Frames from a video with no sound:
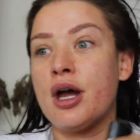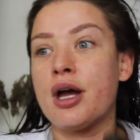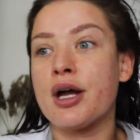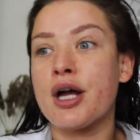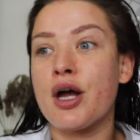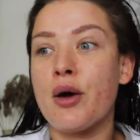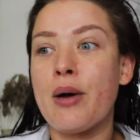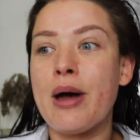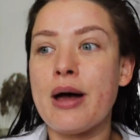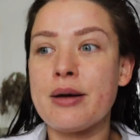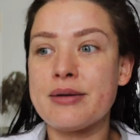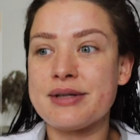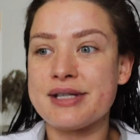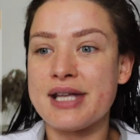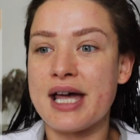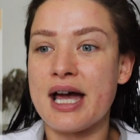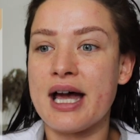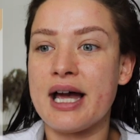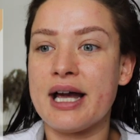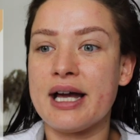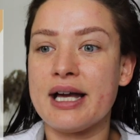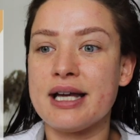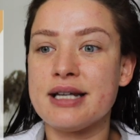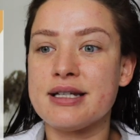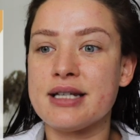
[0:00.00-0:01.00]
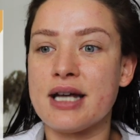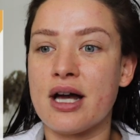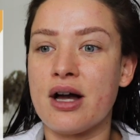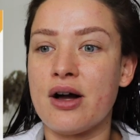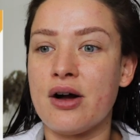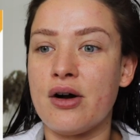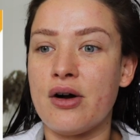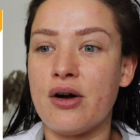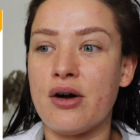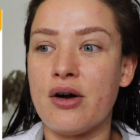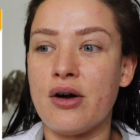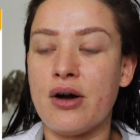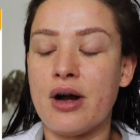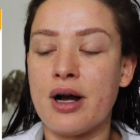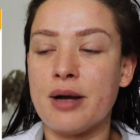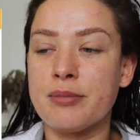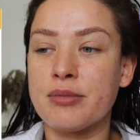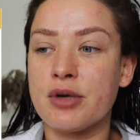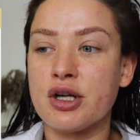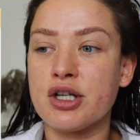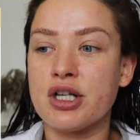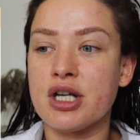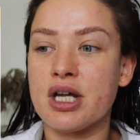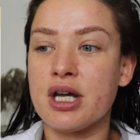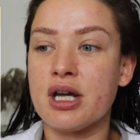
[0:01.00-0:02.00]
go outside or I'm
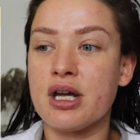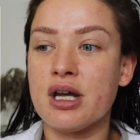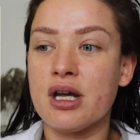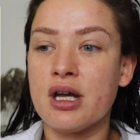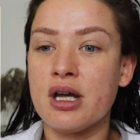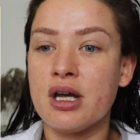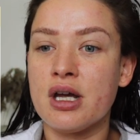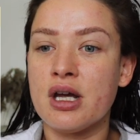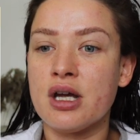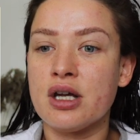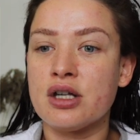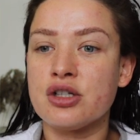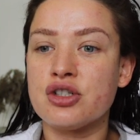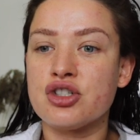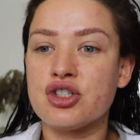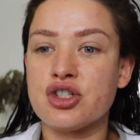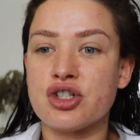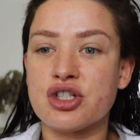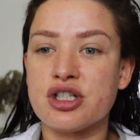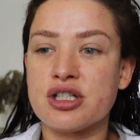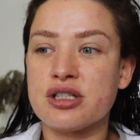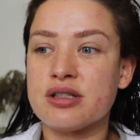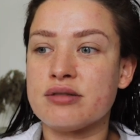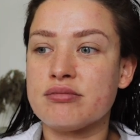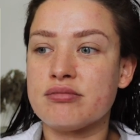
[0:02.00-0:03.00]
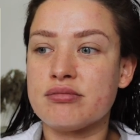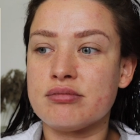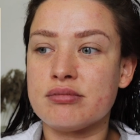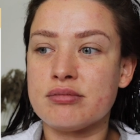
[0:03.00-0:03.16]
gonna just